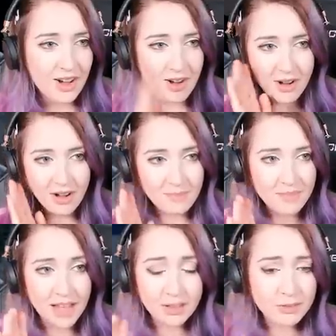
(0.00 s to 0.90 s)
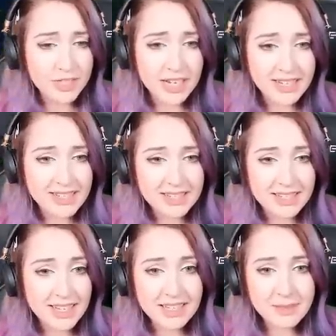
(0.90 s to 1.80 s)
Oh, I love Tiggs.
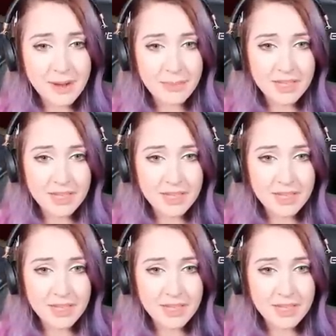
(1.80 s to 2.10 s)
Tiggs is my best